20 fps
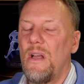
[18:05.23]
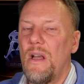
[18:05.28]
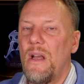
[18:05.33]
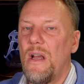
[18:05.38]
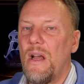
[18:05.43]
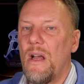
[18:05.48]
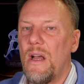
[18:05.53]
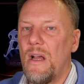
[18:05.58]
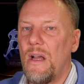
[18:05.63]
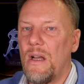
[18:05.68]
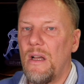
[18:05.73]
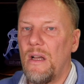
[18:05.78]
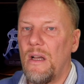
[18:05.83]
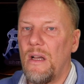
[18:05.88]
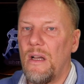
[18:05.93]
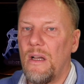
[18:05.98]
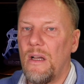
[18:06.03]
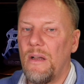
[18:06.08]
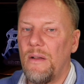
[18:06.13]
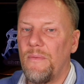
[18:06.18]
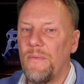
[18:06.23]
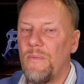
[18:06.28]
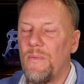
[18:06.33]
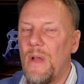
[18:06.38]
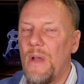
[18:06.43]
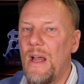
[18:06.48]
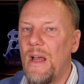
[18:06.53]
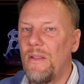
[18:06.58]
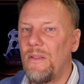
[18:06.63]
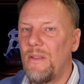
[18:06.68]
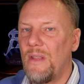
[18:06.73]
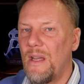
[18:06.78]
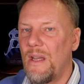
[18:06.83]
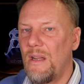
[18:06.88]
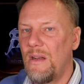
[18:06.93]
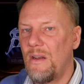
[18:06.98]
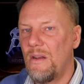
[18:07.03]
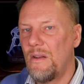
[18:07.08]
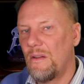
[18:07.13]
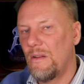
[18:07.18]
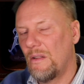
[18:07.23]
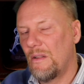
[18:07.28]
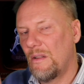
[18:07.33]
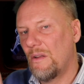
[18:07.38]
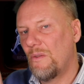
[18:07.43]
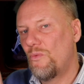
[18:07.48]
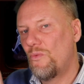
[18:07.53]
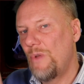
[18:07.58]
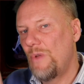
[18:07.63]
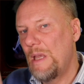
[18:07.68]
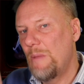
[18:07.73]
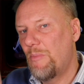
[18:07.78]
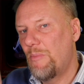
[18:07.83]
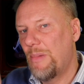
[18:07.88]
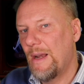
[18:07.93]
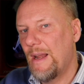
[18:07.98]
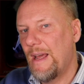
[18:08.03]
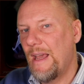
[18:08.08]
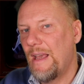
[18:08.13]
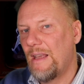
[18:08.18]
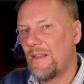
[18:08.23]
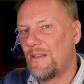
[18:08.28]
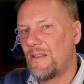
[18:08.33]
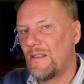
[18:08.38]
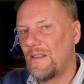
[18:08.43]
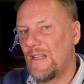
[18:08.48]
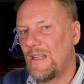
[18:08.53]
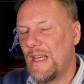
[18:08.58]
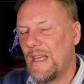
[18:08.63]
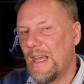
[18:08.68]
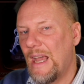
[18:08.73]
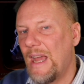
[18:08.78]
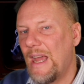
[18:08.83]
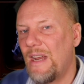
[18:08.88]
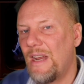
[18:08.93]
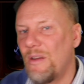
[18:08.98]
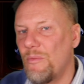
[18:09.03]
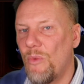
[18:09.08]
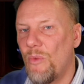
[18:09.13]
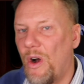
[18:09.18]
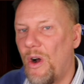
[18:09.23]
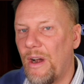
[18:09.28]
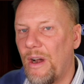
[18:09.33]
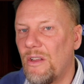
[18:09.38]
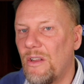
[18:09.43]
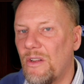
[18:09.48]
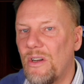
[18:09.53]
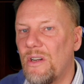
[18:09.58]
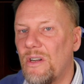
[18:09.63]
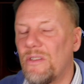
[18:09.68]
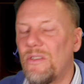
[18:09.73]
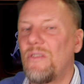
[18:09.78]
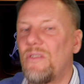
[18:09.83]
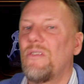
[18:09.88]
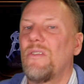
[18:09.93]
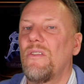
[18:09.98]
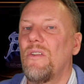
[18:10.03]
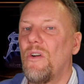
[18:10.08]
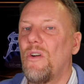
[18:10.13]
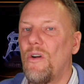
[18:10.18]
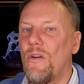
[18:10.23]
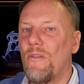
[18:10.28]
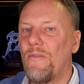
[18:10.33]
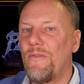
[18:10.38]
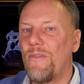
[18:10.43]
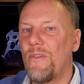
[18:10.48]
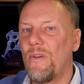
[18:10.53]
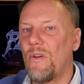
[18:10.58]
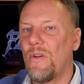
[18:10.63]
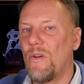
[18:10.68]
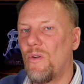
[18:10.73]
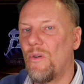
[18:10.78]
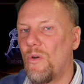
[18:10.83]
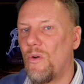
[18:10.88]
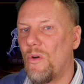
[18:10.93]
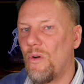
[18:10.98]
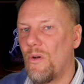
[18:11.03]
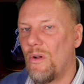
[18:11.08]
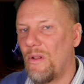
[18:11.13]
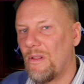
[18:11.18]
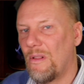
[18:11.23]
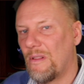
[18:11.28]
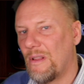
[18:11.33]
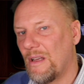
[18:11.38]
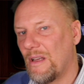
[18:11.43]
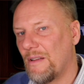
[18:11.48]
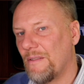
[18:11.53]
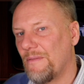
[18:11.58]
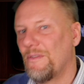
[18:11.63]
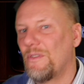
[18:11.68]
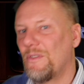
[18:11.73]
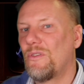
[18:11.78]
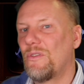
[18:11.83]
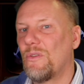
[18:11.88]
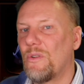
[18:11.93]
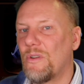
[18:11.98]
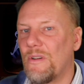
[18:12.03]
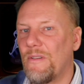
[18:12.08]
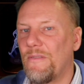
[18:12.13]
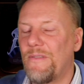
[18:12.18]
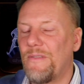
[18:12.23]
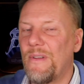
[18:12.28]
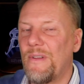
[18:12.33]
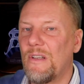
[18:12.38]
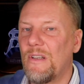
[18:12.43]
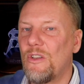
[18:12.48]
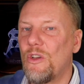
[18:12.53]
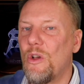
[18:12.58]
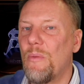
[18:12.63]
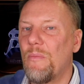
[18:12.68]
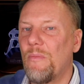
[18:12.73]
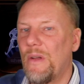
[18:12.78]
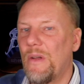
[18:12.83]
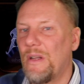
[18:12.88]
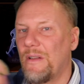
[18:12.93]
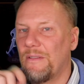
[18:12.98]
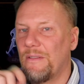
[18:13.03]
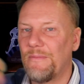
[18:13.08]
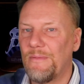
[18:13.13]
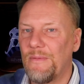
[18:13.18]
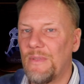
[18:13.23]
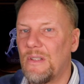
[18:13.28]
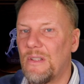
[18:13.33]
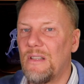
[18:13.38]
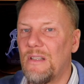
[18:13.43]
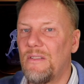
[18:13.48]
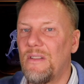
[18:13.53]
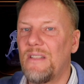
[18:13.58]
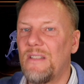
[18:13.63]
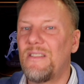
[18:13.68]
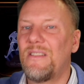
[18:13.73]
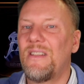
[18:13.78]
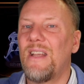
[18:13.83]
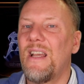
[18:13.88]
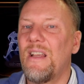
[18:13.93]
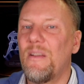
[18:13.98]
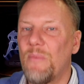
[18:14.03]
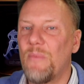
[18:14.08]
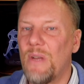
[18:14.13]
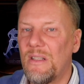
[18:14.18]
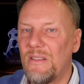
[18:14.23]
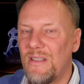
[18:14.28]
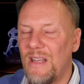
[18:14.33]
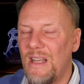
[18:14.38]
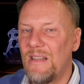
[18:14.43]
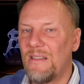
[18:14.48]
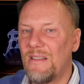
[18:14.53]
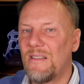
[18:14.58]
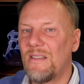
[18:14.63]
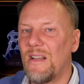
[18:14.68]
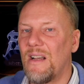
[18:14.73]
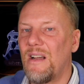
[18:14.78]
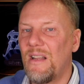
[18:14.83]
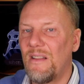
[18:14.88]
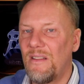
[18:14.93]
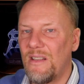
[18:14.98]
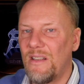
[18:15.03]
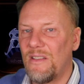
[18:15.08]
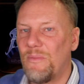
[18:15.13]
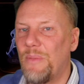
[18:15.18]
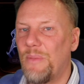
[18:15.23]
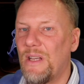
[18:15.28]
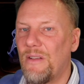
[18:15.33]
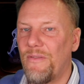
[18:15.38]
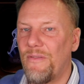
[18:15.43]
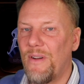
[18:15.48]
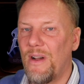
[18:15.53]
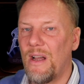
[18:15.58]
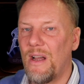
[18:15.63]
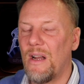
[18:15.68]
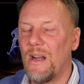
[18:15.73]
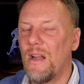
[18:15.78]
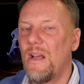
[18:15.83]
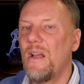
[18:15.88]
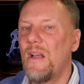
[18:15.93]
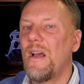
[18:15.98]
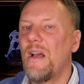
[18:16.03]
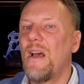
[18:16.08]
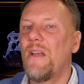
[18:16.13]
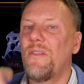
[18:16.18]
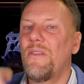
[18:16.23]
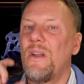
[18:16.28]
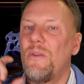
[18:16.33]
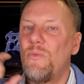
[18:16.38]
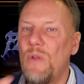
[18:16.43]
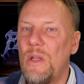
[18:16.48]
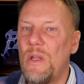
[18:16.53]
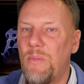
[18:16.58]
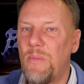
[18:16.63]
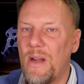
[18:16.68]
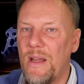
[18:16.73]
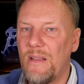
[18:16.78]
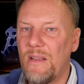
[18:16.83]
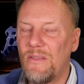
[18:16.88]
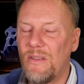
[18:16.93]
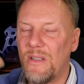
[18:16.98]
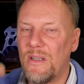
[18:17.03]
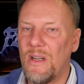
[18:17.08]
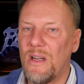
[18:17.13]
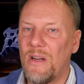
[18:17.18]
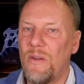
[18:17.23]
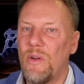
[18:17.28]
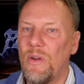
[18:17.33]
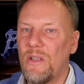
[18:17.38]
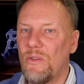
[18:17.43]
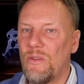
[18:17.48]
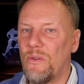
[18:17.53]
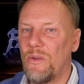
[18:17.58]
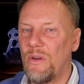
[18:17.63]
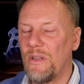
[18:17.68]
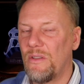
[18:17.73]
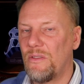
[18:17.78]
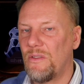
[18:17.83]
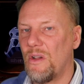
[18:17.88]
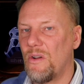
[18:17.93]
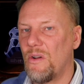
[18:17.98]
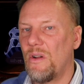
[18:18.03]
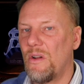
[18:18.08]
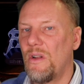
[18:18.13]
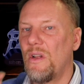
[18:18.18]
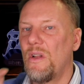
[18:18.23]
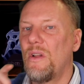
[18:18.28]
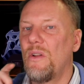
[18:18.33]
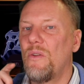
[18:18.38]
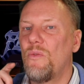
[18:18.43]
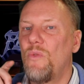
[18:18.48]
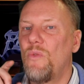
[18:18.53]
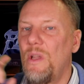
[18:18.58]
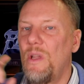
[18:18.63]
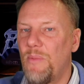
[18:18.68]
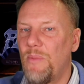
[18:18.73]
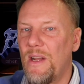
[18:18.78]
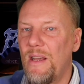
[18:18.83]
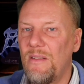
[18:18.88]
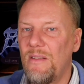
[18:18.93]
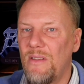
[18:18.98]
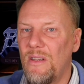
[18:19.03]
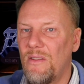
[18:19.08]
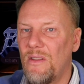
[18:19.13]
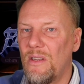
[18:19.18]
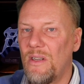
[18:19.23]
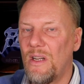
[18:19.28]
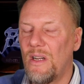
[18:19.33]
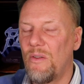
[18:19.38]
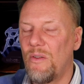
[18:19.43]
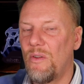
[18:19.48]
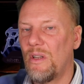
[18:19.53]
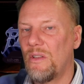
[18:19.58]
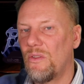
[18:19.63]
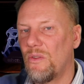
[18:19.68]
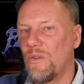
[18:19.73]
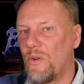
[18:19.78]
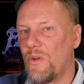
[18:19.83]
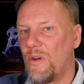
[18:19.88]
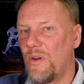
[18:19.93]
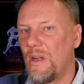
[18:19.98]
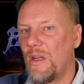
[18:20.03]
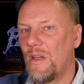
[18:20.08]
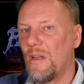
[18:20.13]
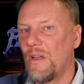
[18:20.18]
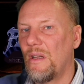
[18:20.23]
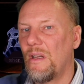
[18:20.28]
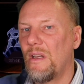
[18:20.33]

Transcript: and then replace the end markers of all the sort of the segments inside this big file, and then replace the directory. So replacing the directory